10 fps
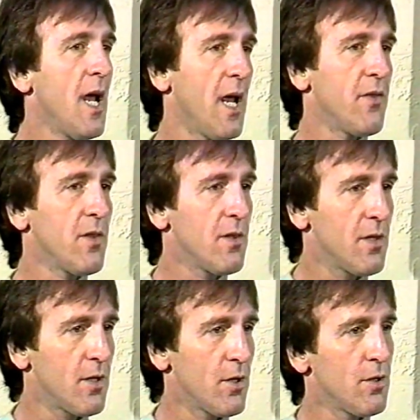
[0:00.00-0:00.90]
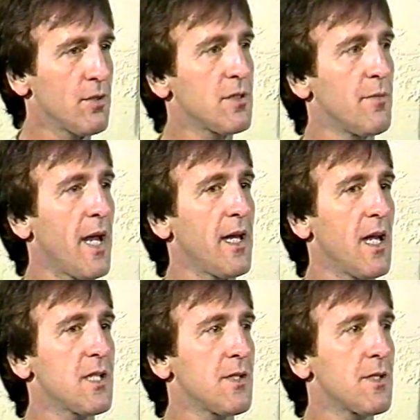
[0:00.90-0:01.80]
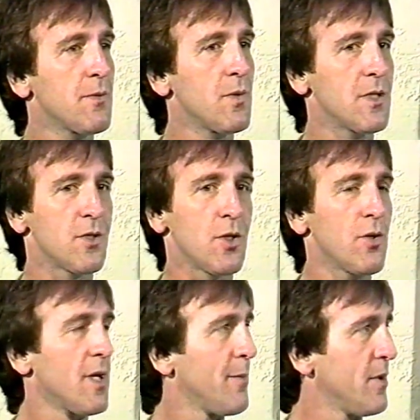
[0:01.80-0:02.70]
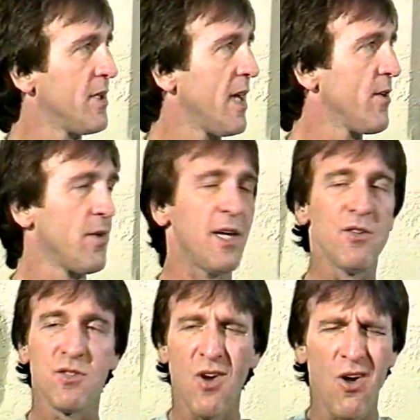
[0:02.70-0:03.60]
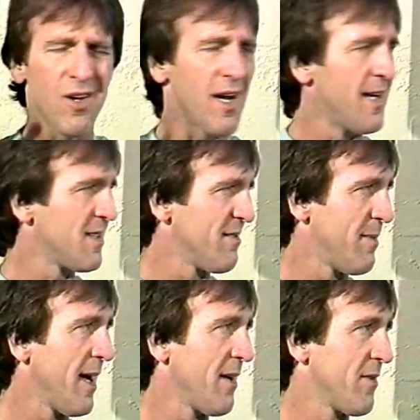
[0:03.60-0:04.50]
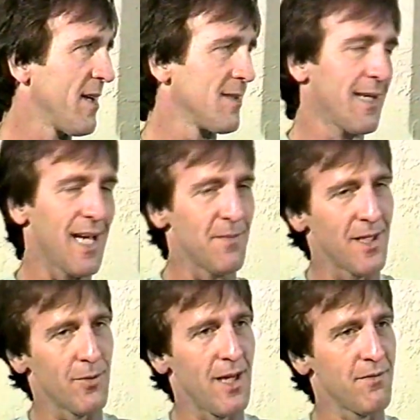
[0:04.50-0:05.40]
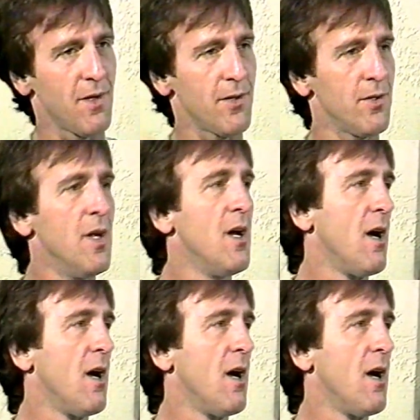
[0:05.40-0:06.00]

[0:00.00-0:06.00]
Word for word: and the girls, the Baguettes, is, was a show that I put together, and I used all kinds of bag things, like I had my grandfather